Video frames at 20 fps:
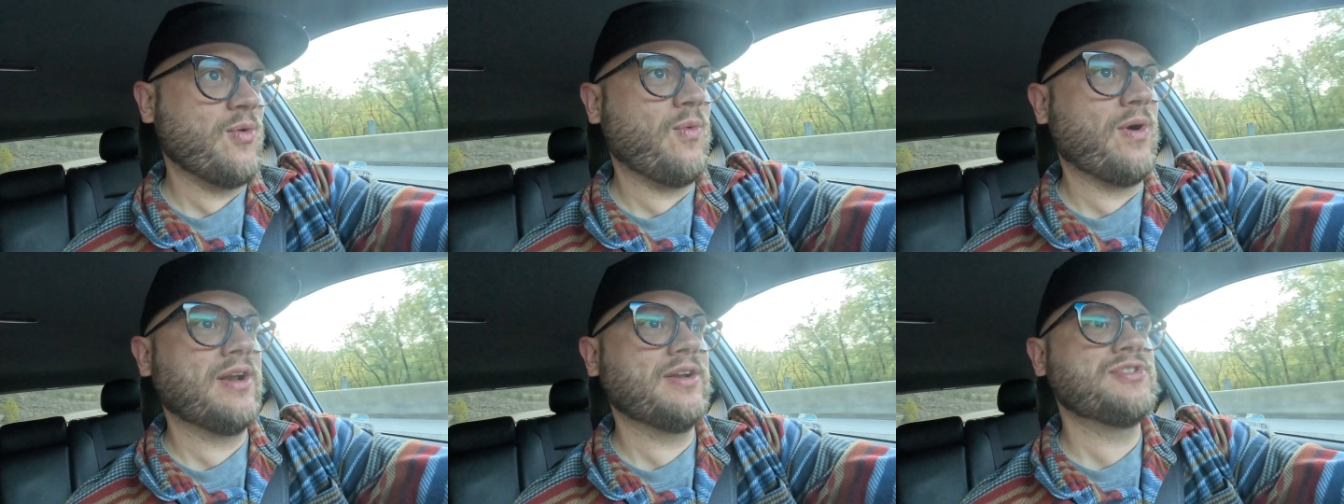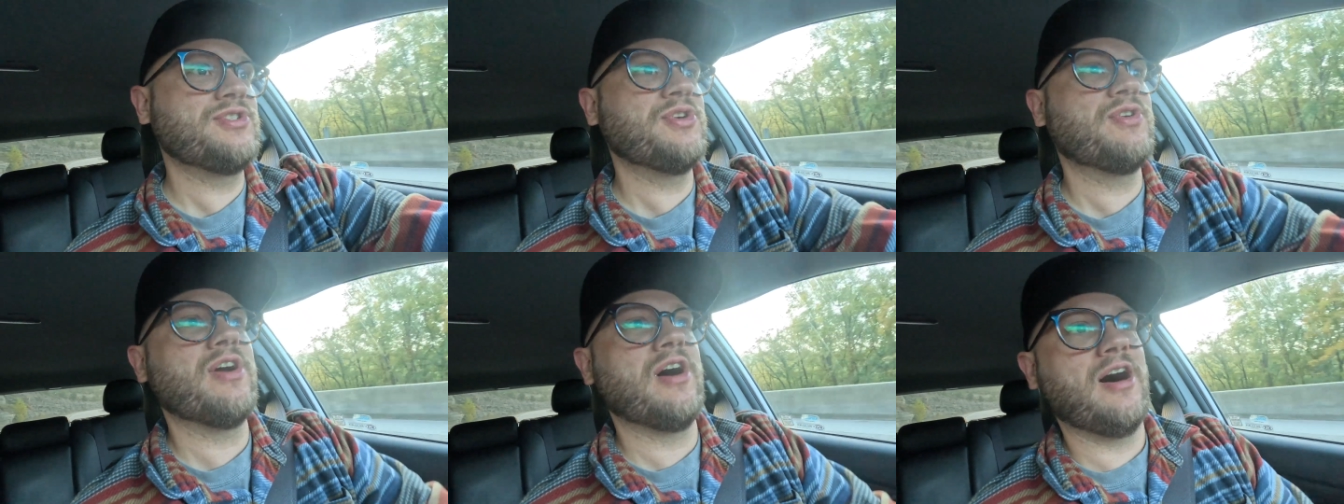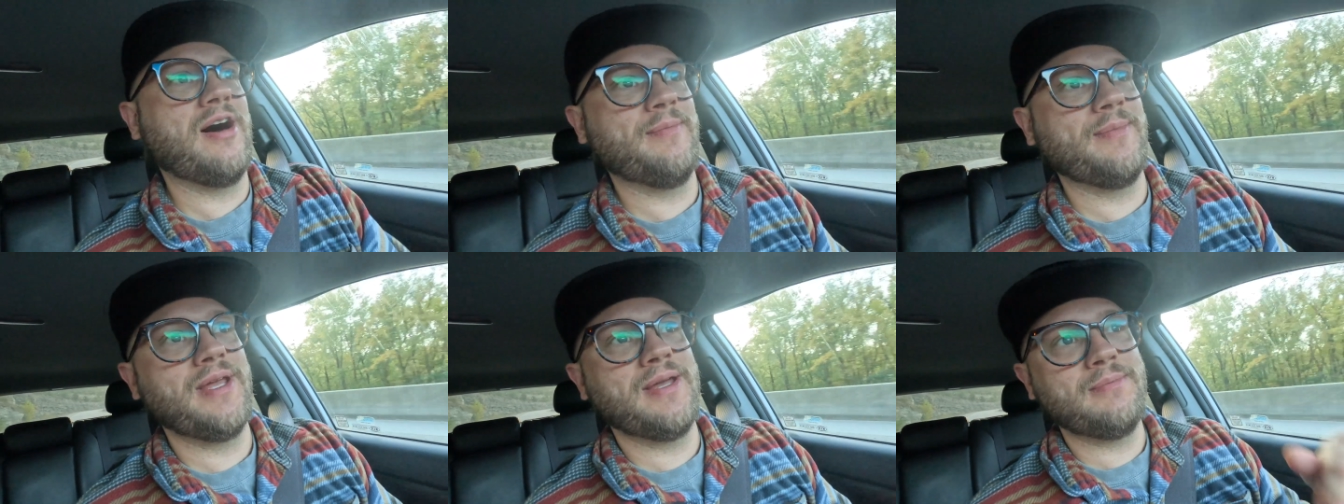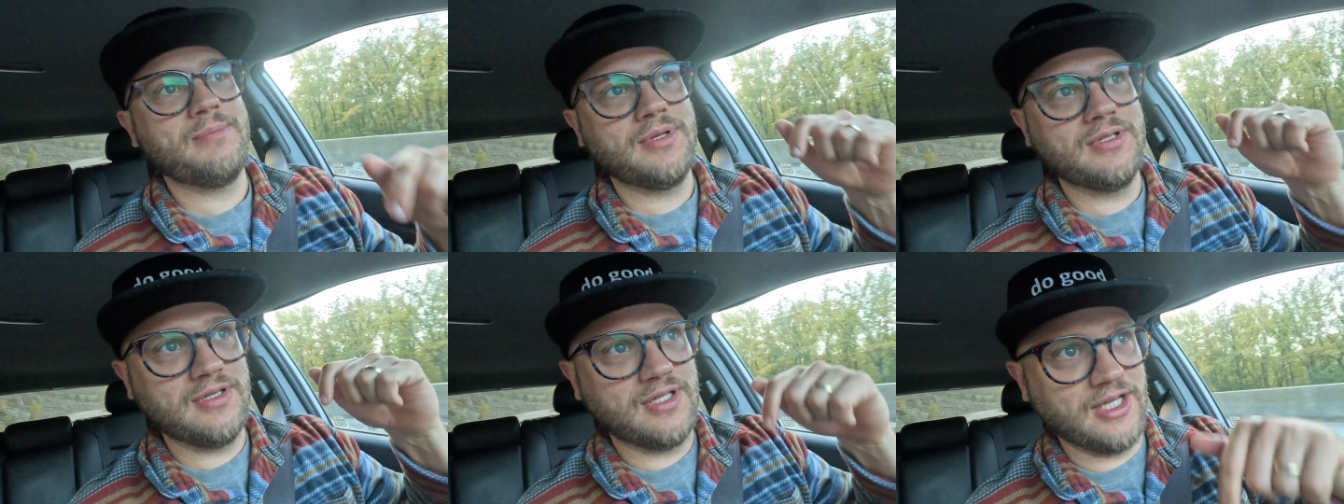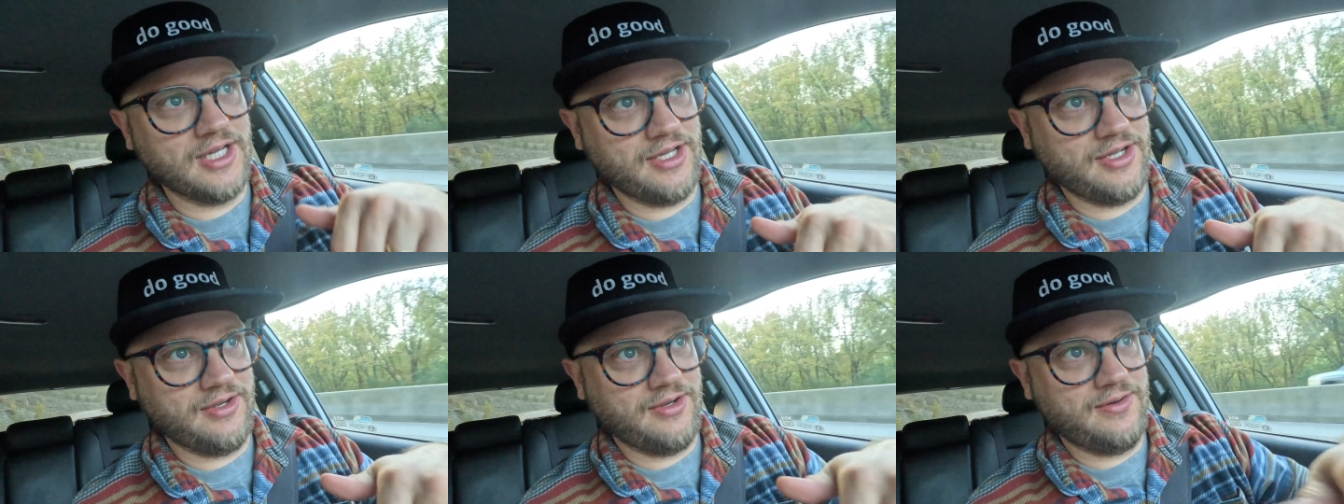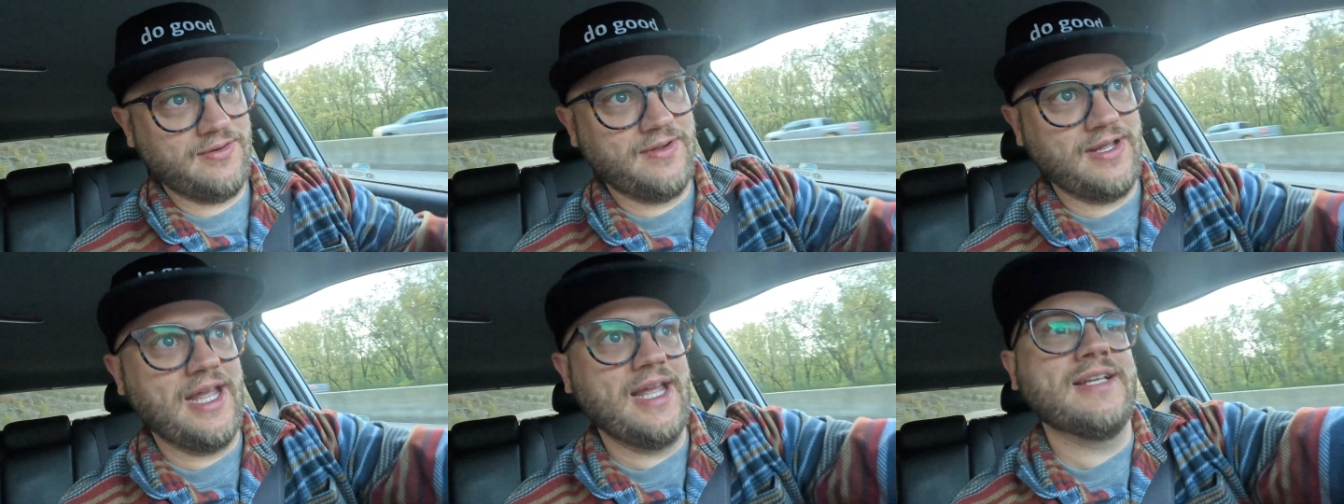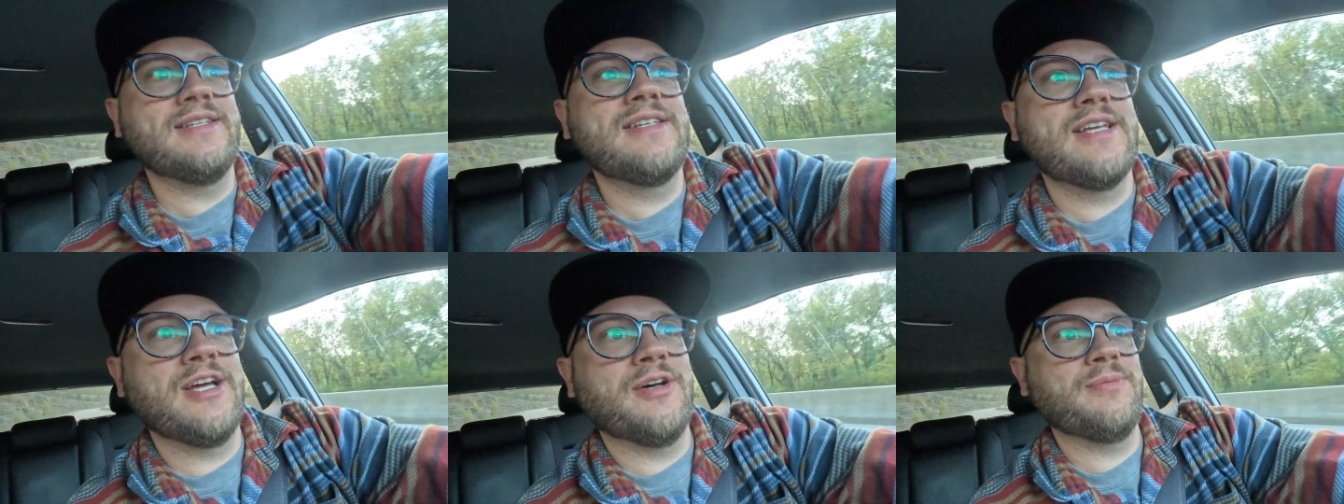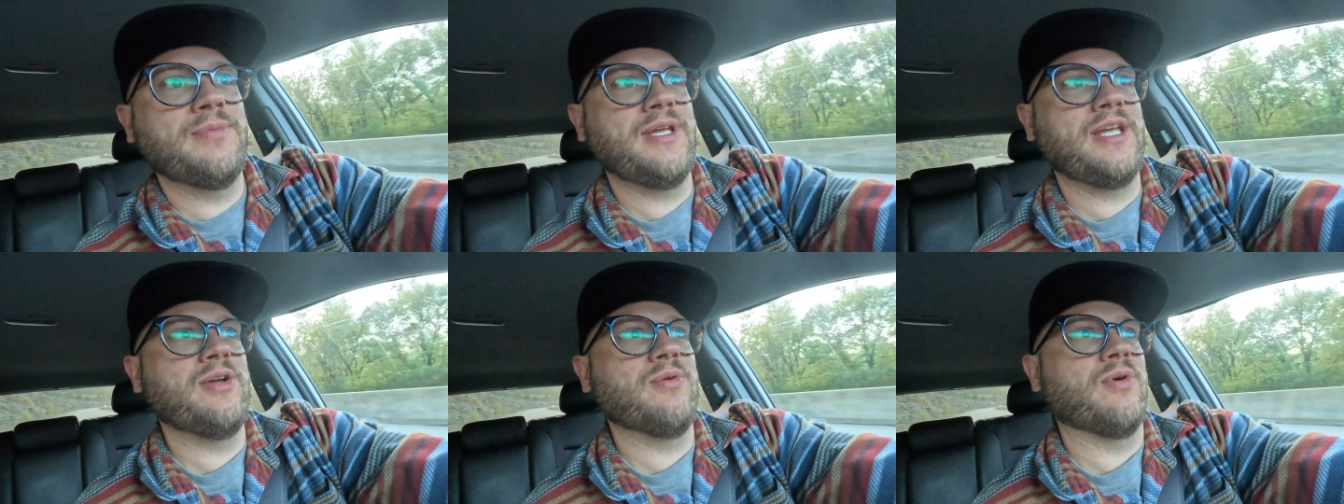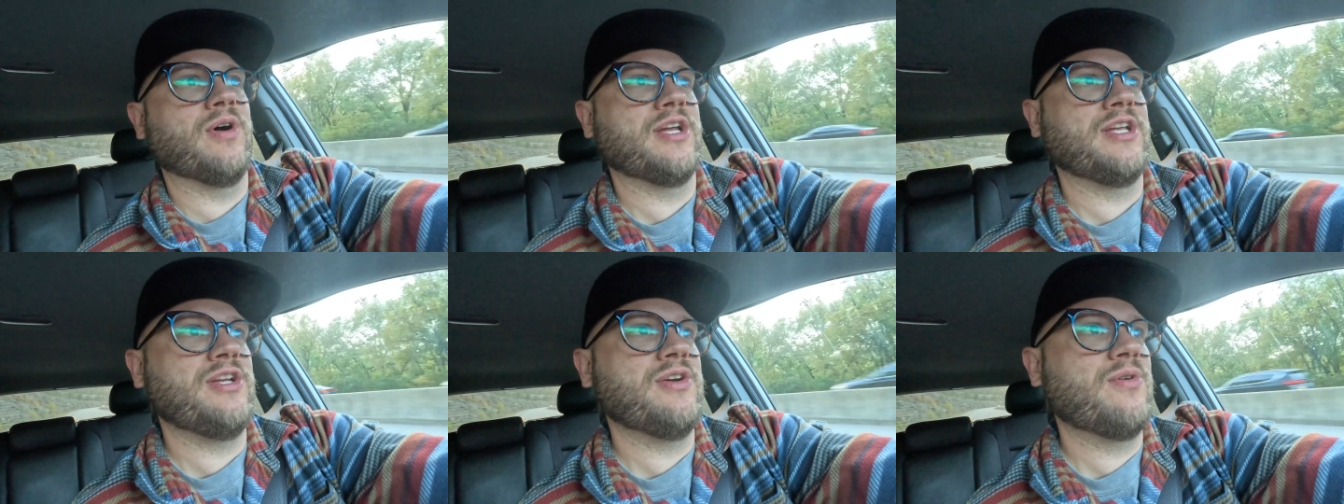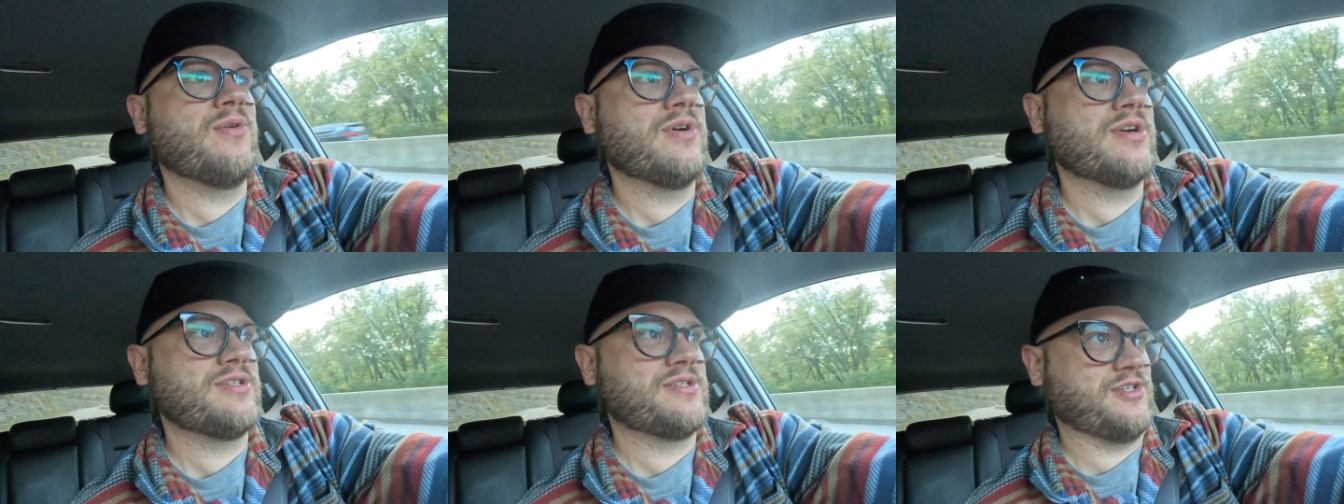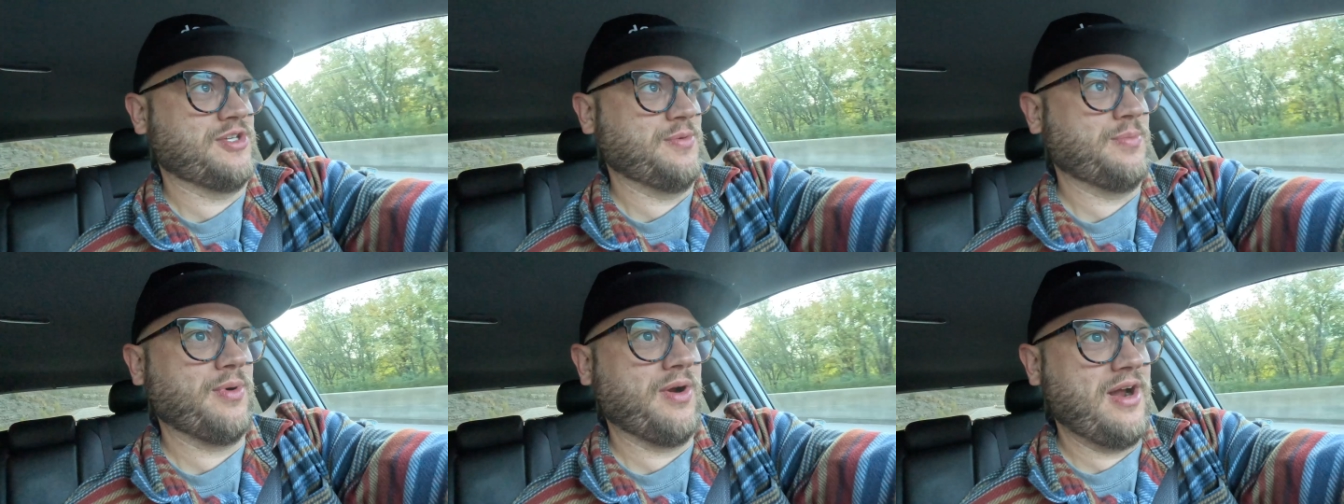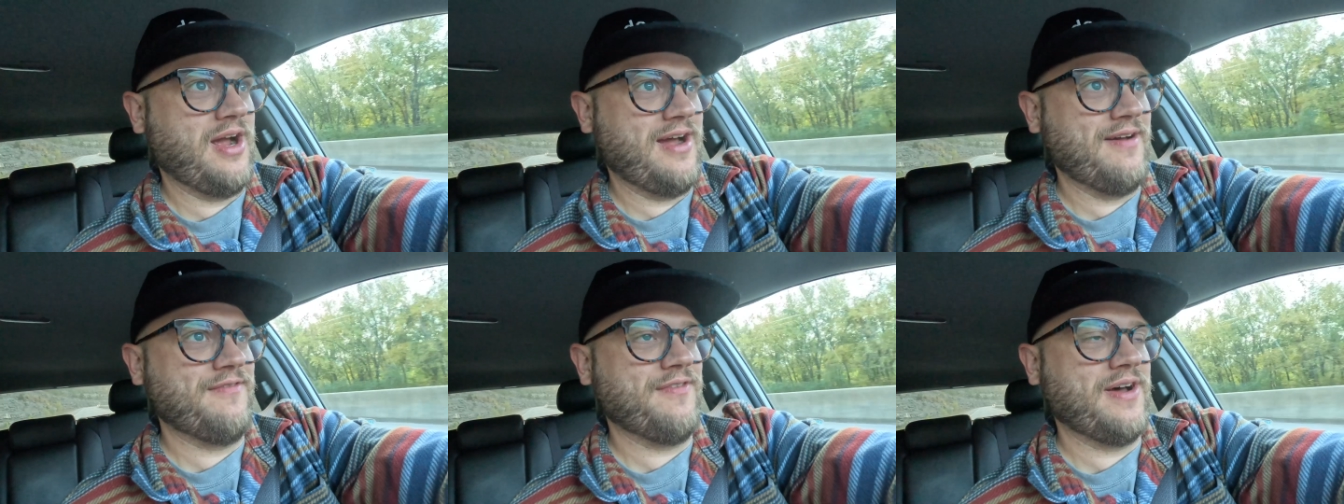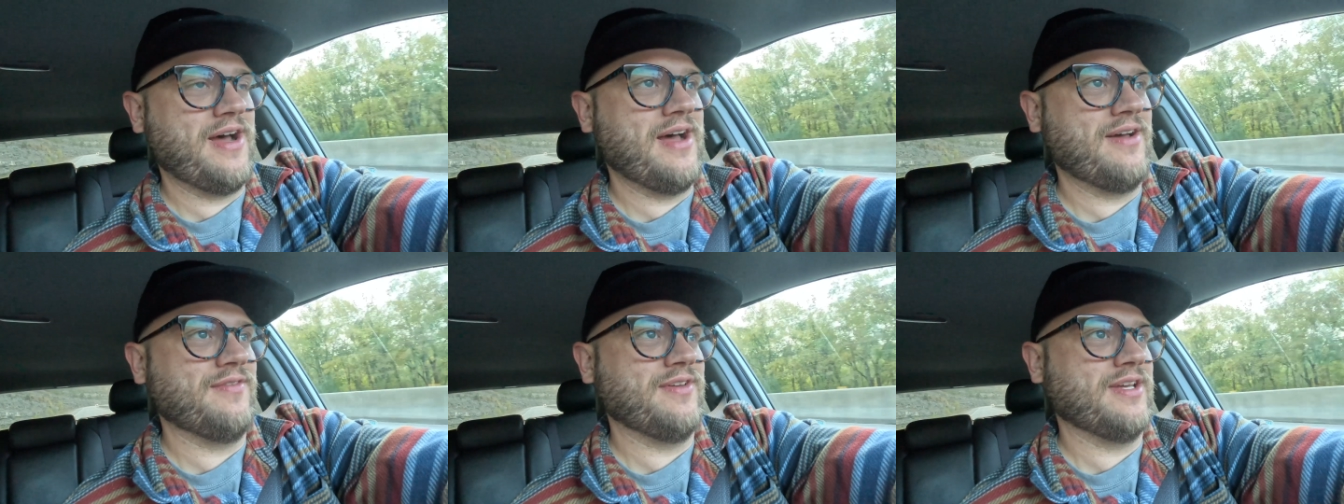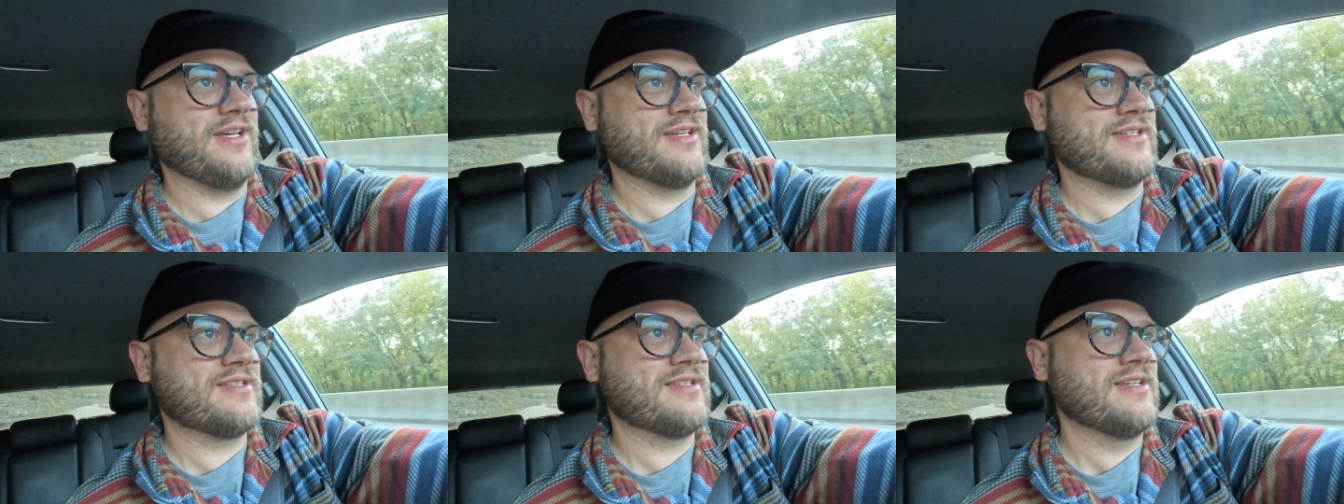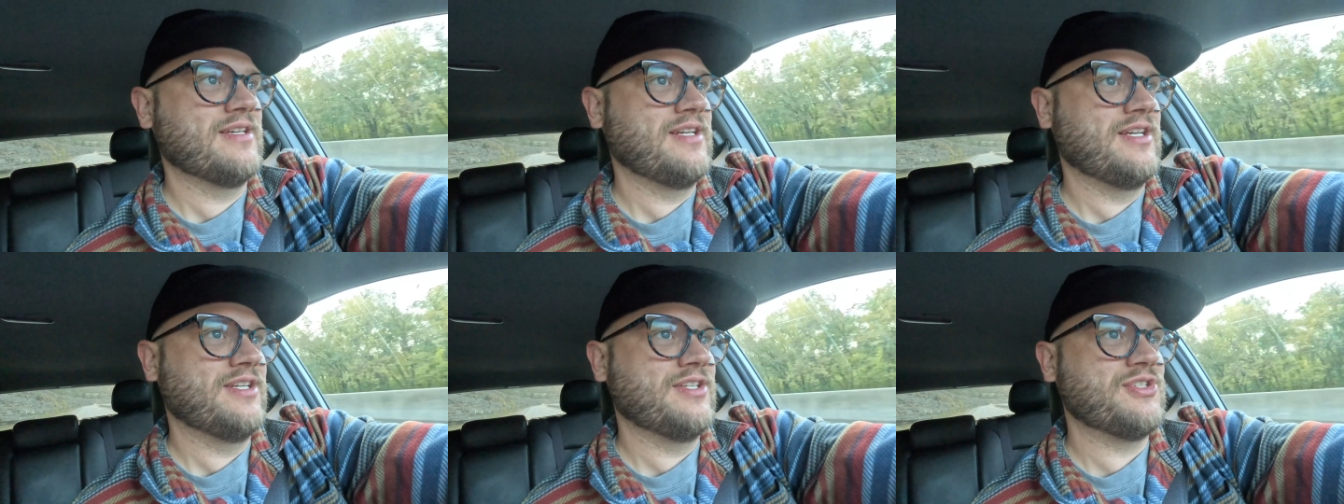why don't you comment below and tell me what your super high five is,